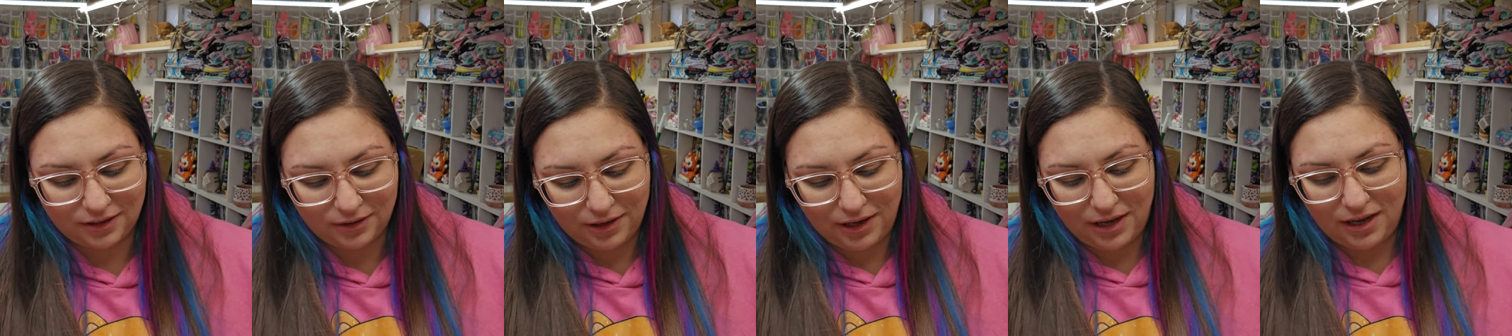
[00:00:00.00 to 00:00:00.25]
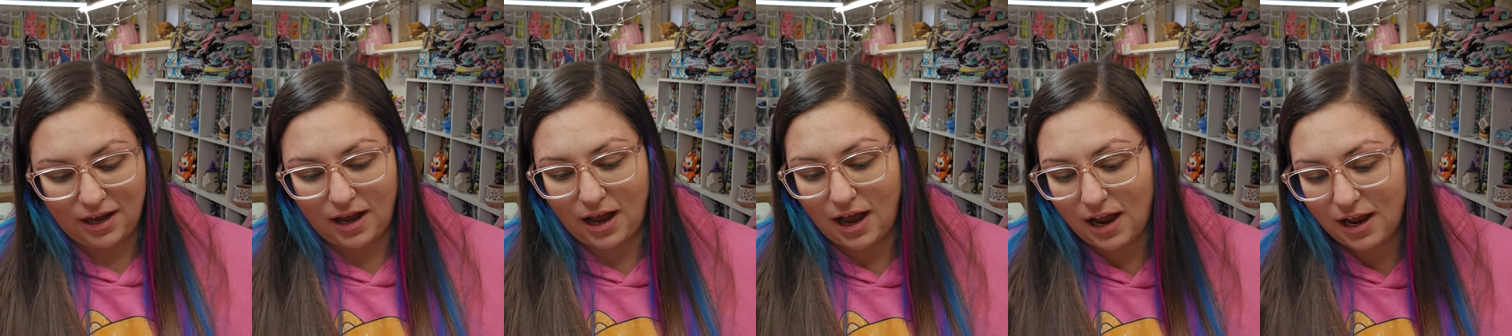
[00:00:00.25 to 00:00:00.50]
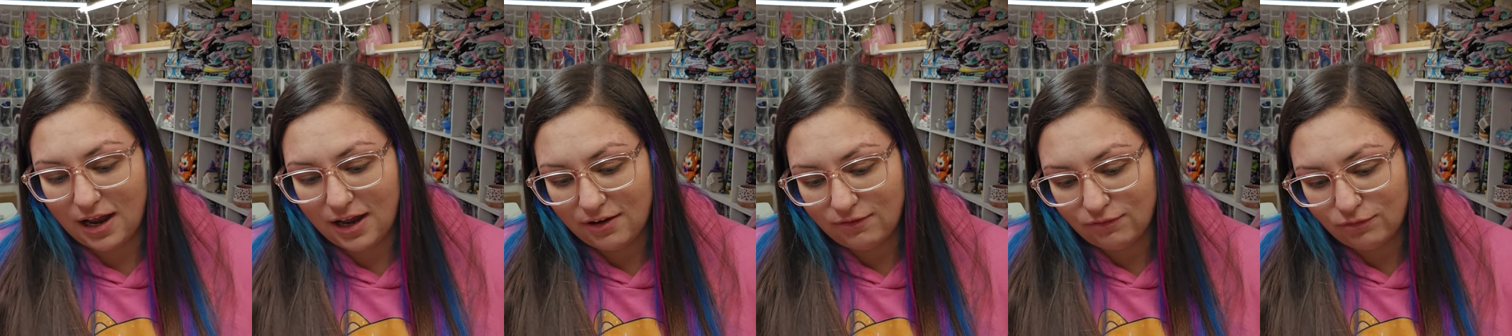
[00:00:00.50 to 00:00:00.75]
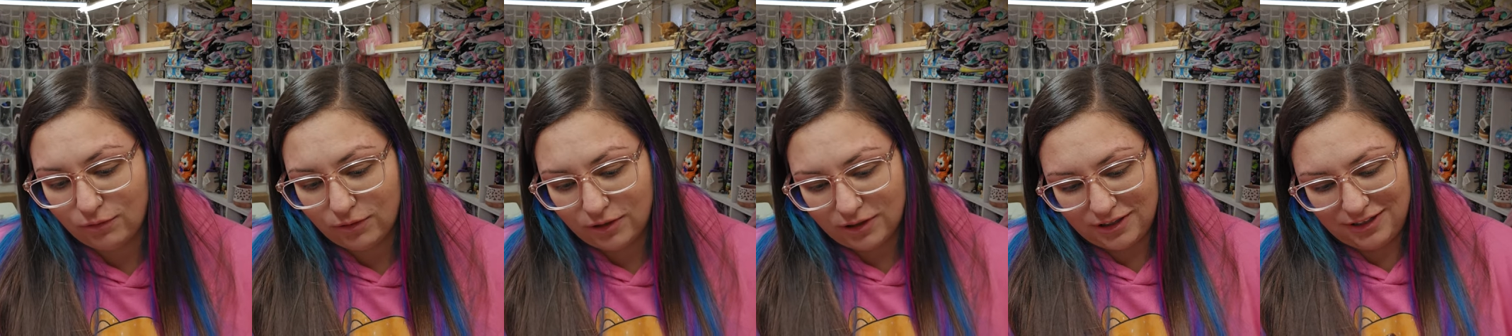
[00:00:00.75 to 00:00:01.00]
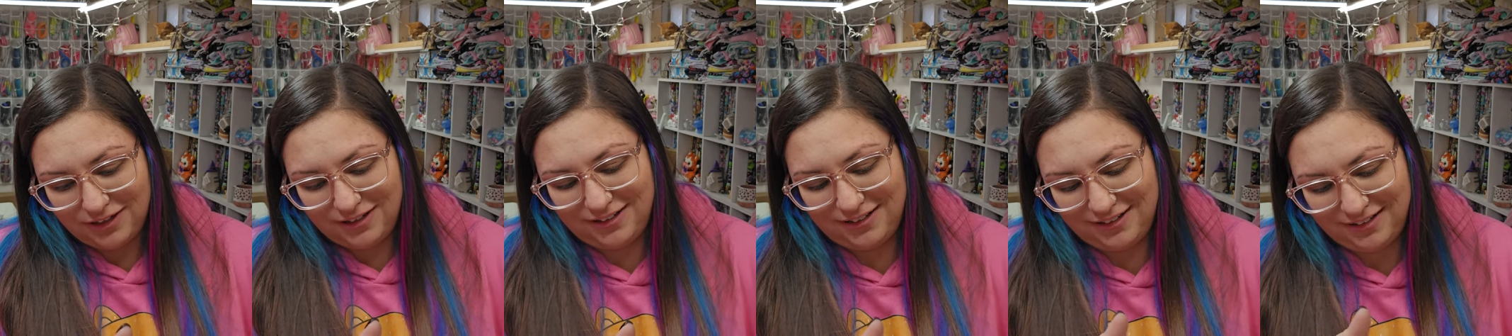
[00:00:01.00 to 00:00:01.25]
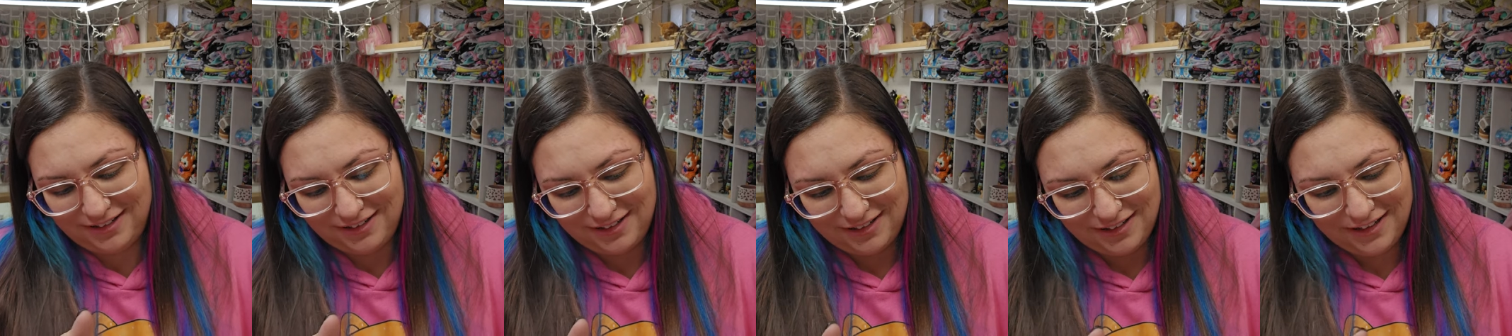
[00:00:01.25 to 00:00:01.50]
okay, I have one.
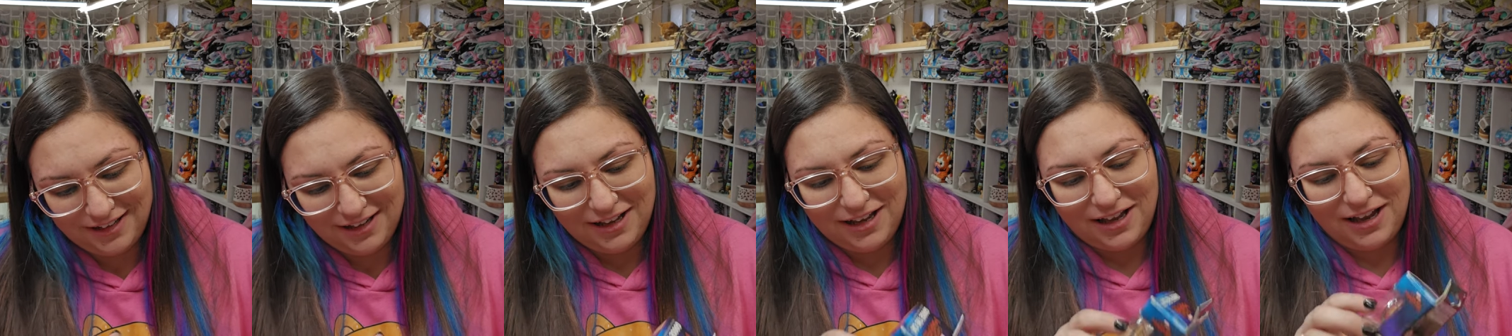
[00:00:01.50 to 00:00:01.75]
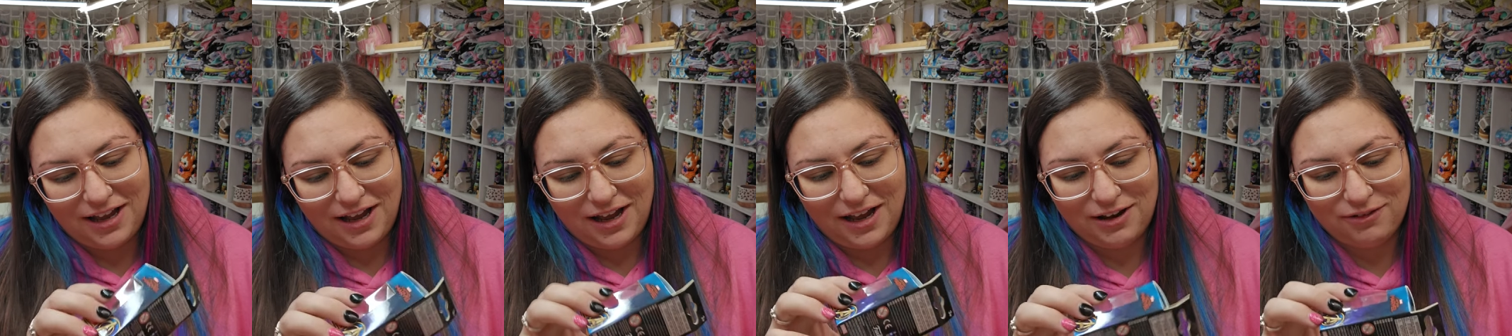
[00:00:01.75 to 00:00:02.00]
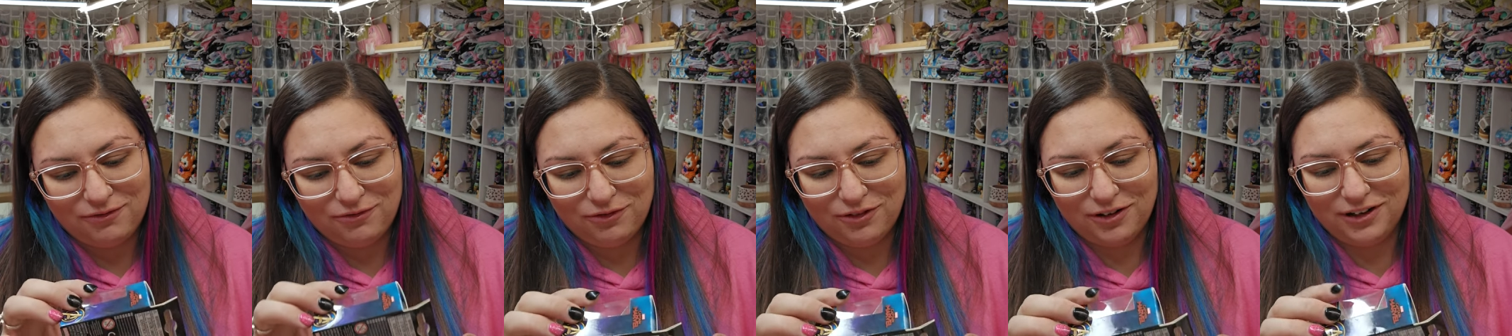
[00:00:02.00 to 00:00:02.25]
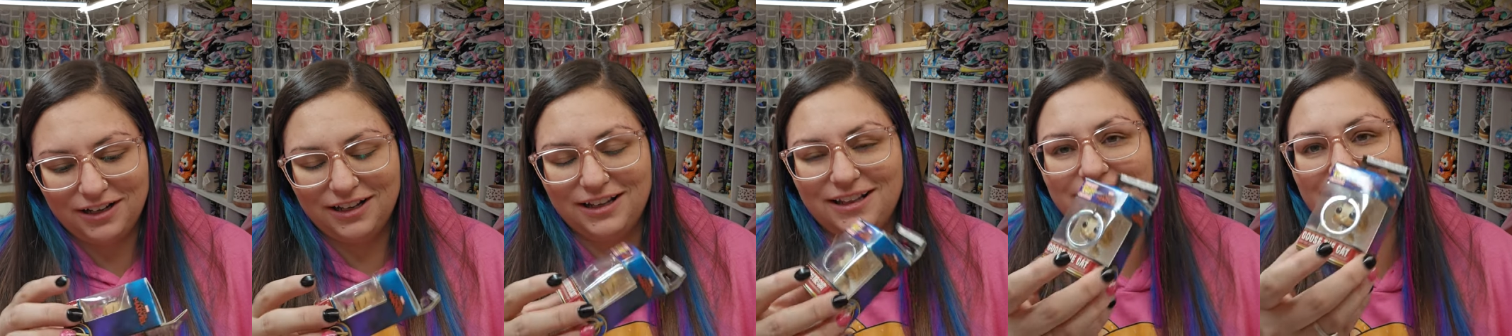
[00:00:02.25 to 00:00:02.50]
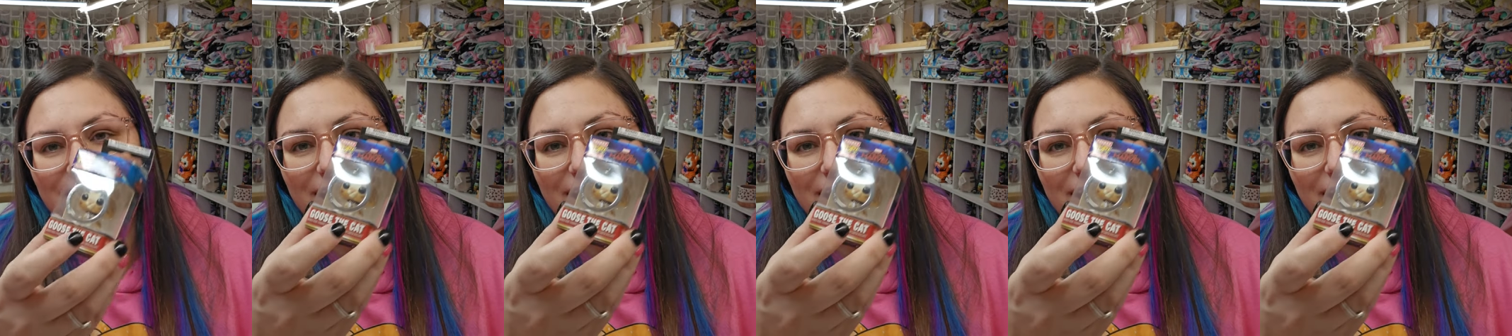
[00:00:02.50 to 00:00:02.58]
I have wanted